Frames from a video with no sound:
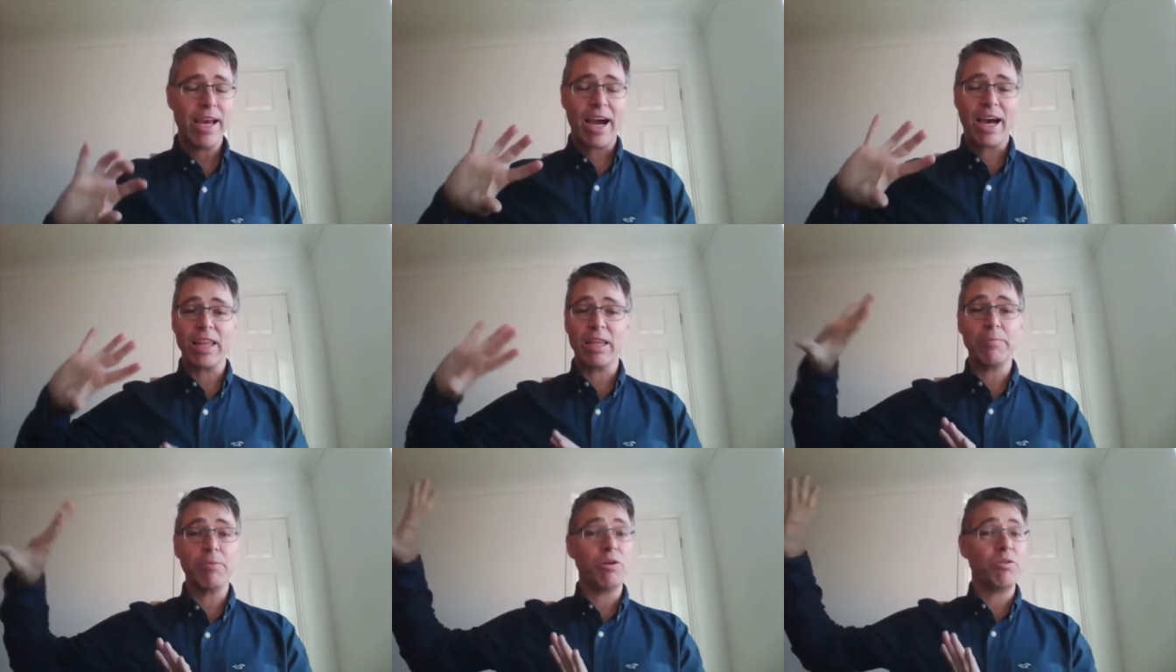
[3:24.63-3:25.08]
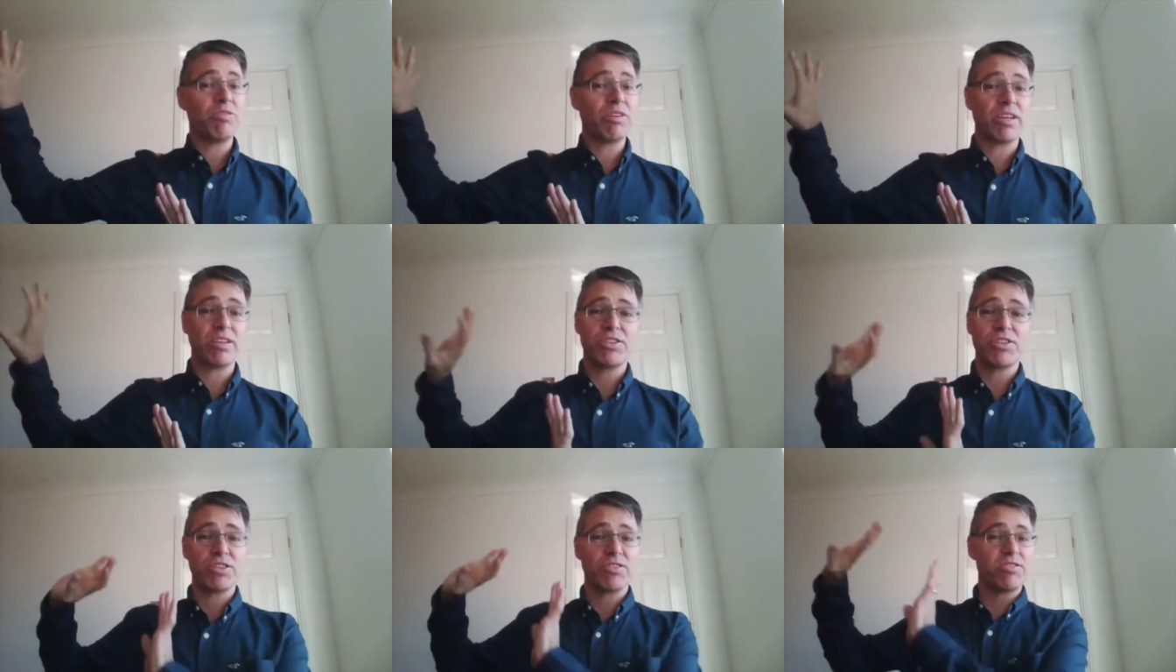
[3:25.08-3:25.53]
And the music
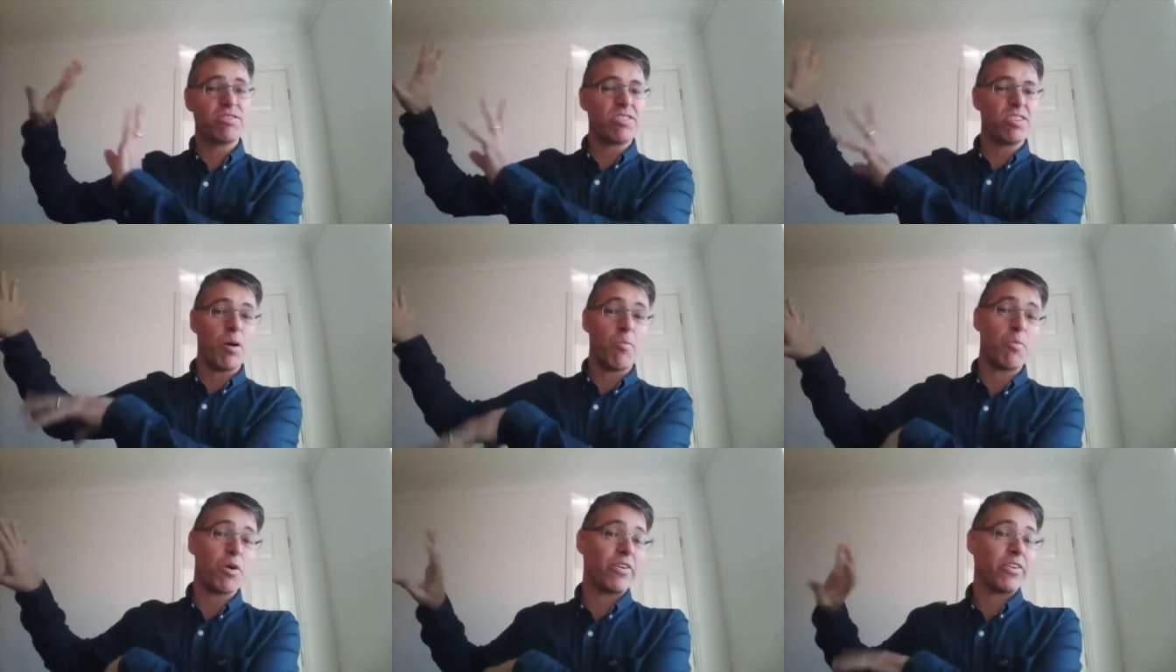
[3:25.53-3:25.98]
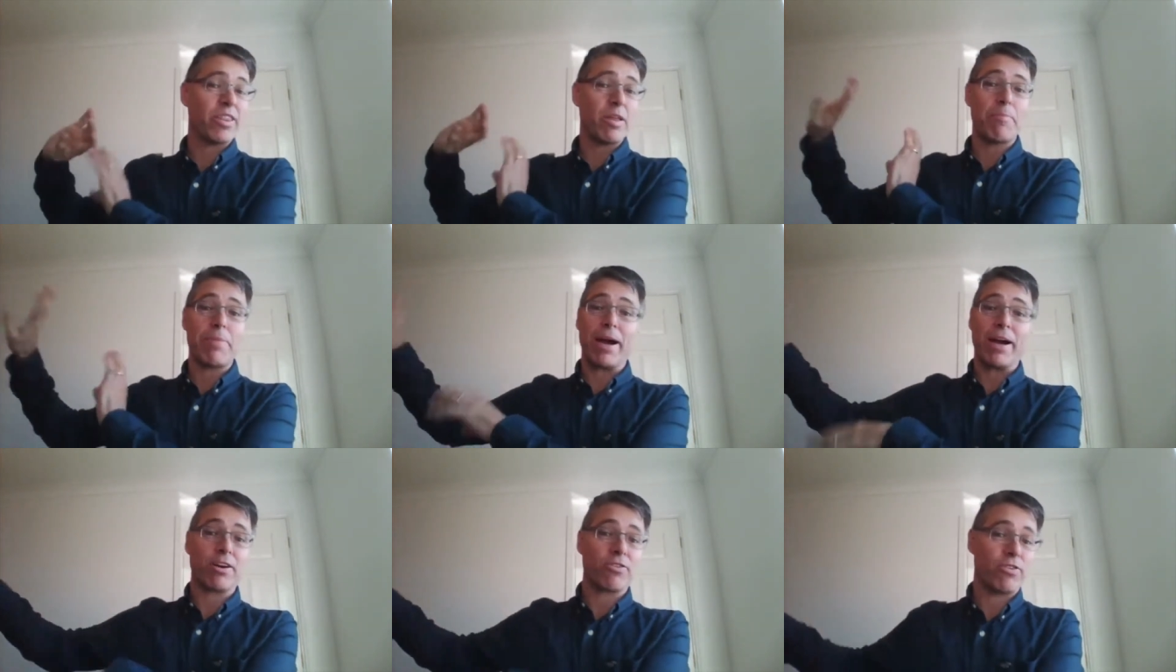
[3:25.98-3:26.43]
is just somewhere in the
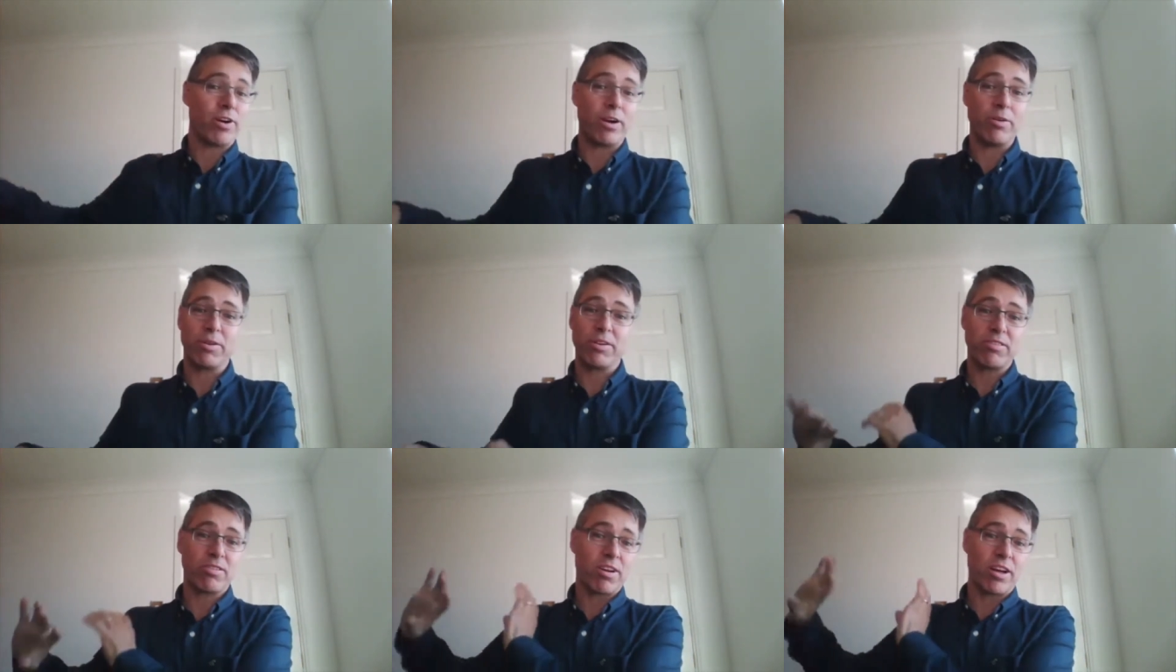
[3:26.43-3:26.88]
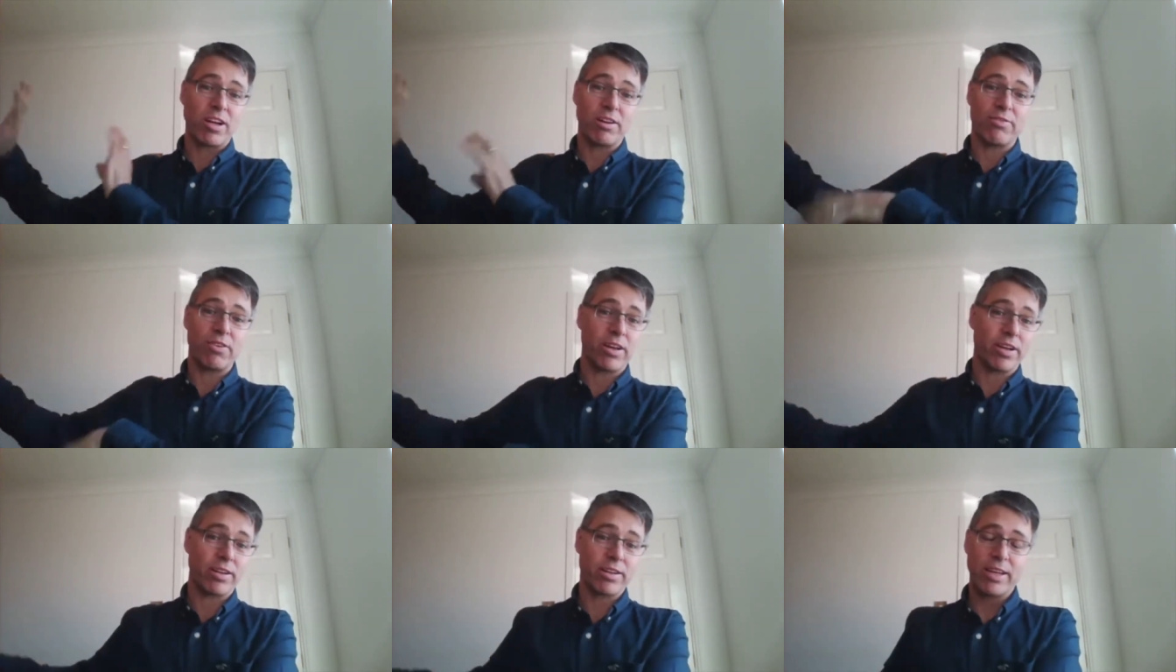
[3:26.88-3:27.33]
background. It's kind of
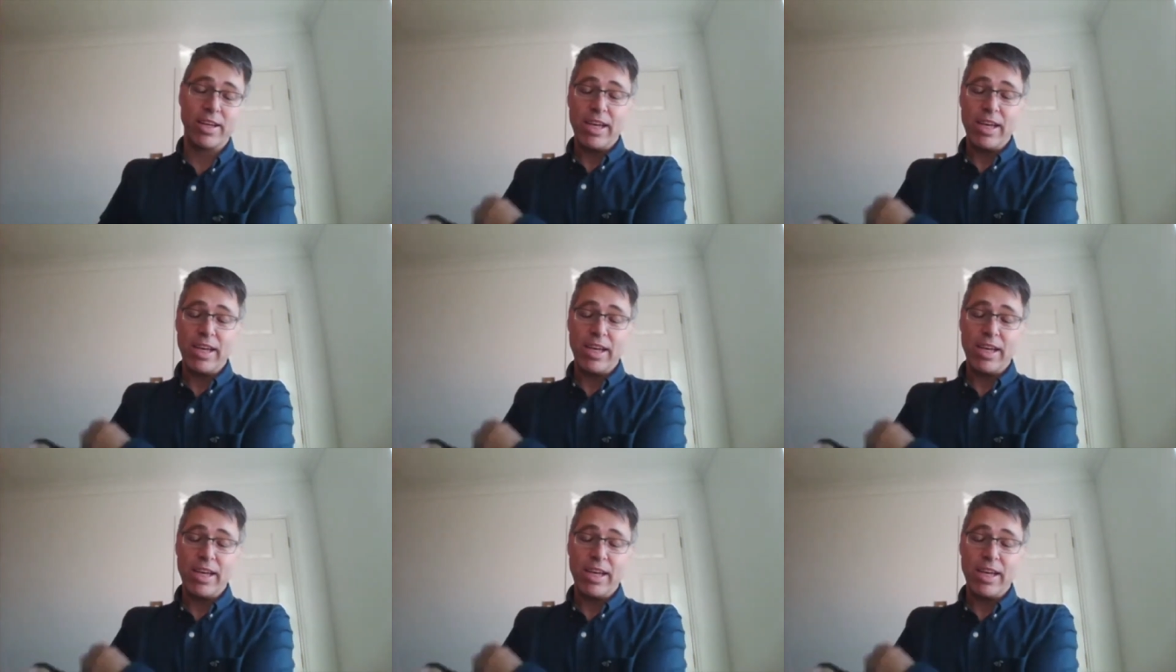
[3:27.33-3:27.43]
like